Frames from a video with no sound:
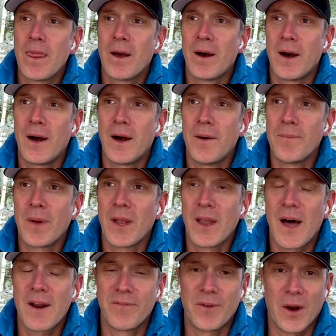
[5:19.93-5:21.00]
a
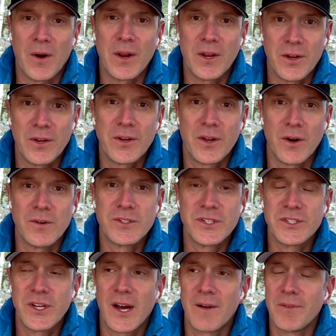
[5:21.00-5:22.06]
lot of very good
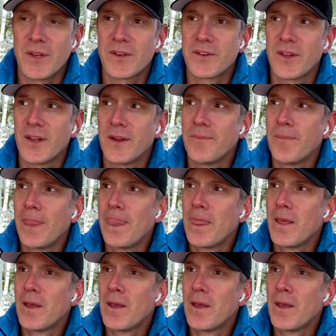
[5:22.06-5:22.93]
coaches, obviously.